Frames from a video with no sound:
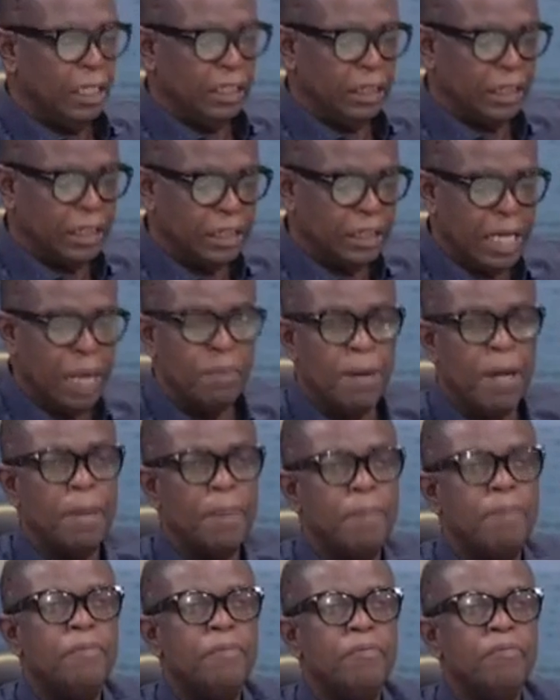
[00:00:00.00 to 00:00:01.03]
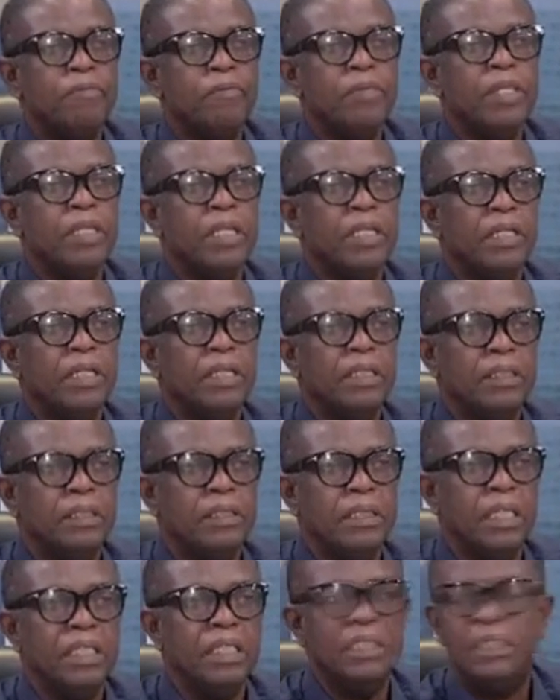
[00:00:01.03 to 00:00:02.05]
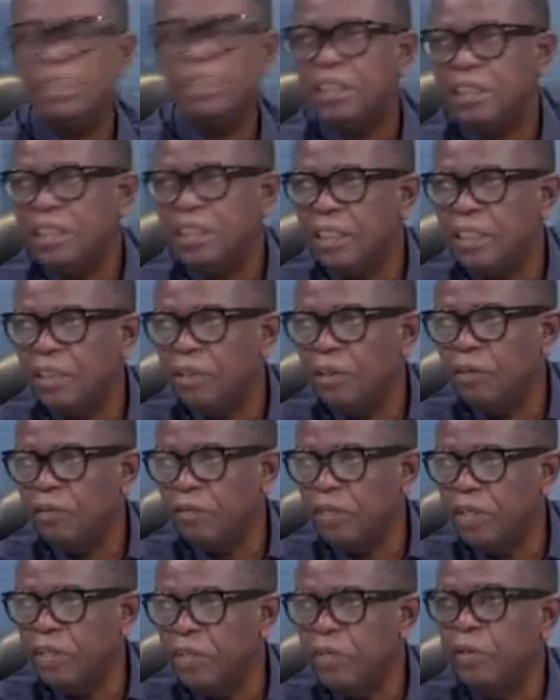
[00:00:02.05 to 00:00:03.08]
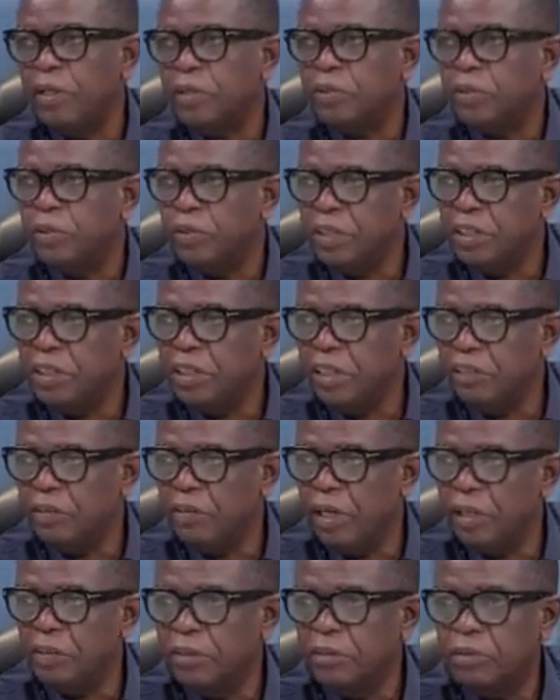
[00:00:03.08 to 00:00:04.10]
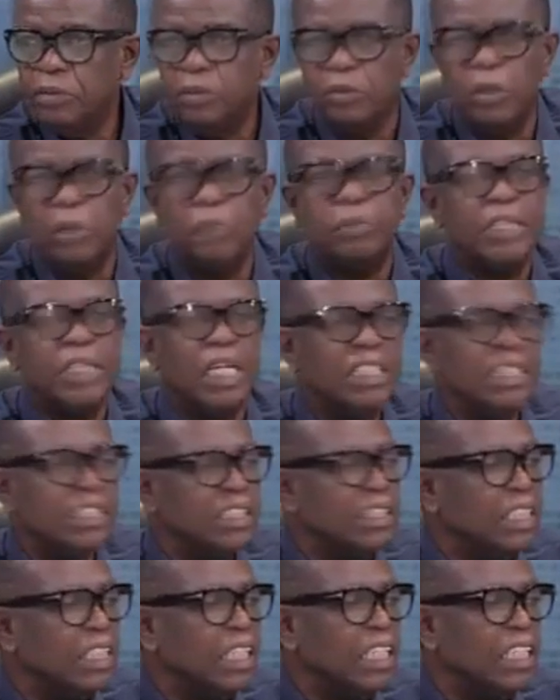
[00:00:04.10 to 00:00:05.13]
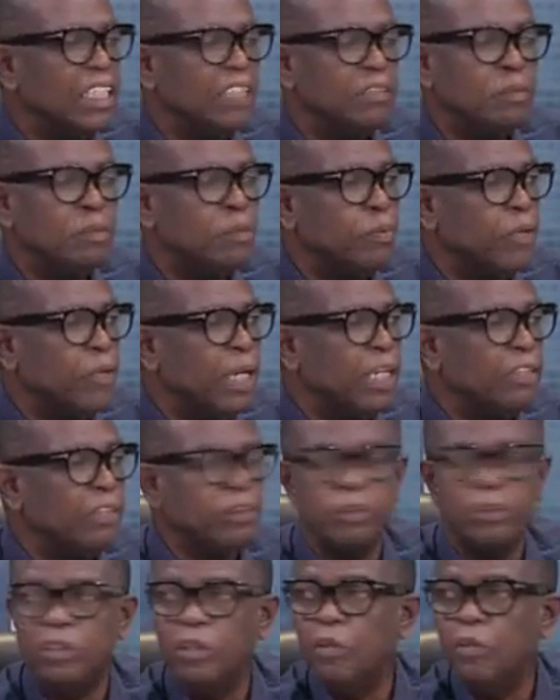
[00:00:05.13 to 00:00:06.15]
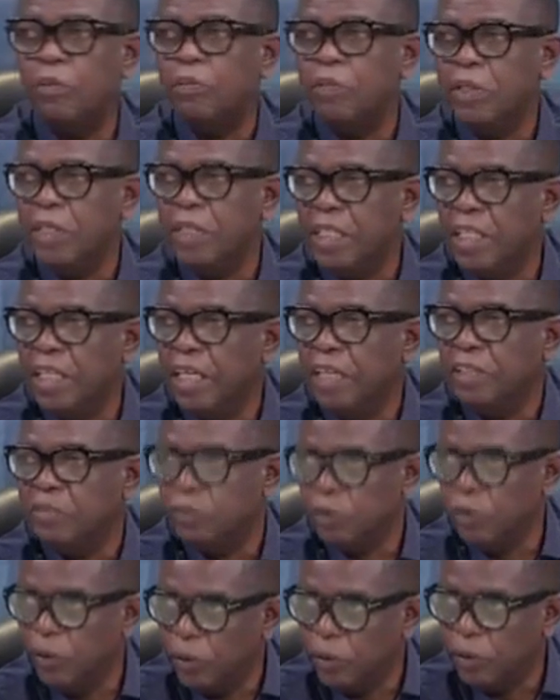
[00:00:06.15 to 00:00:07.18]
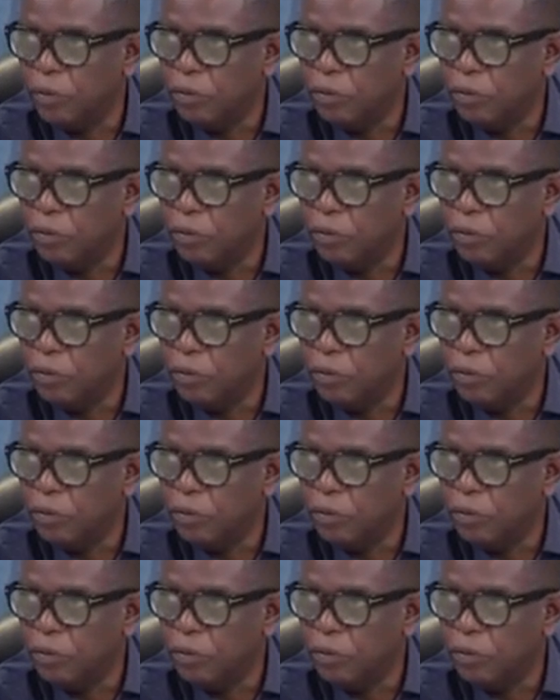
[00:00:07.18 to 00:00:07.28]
And it has come up in the decision of the new Attorney General to drop charges against people like Dr. Opuni and so on.